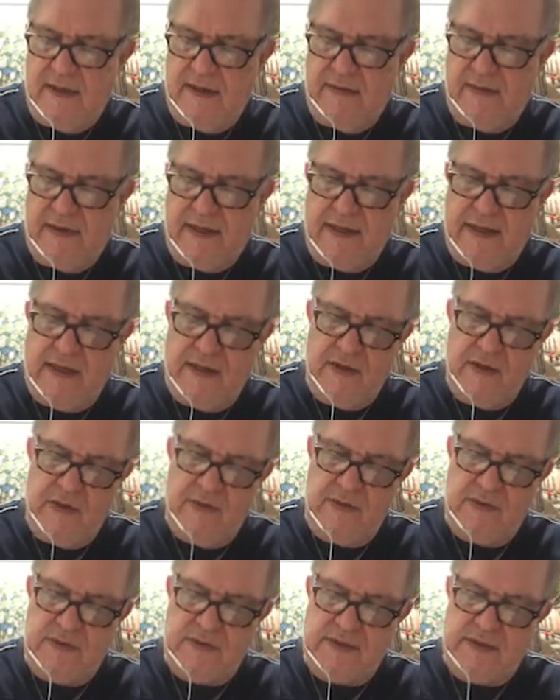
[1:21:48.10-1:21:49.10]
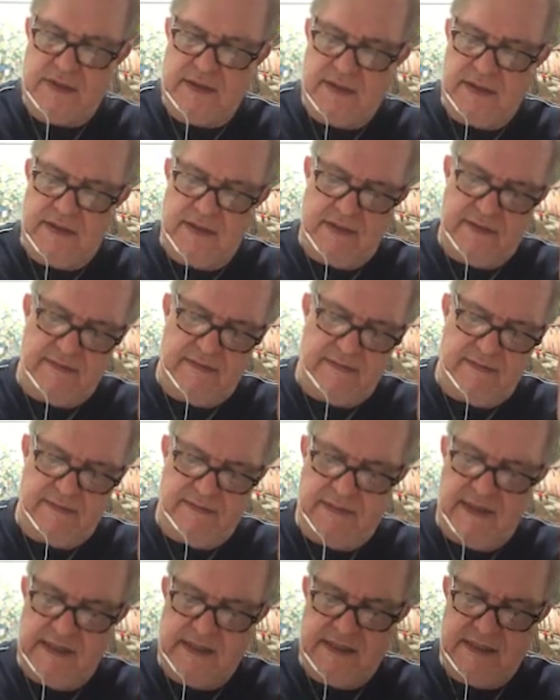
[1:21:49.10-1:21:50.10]
we can use,
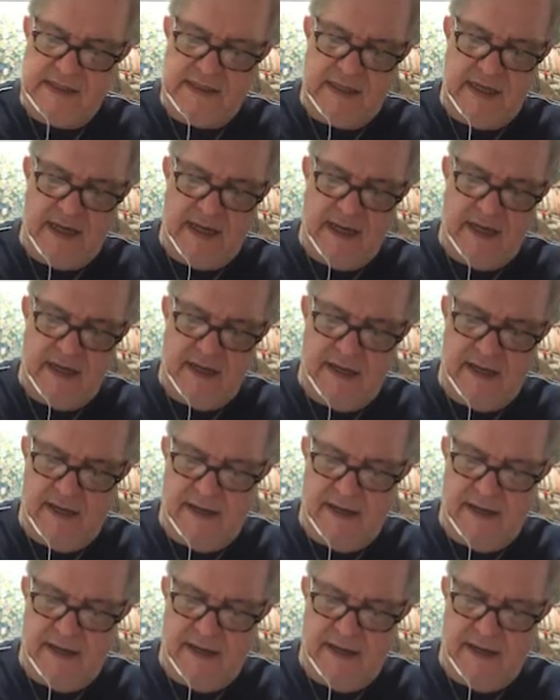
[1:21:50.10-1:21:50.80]
let's say,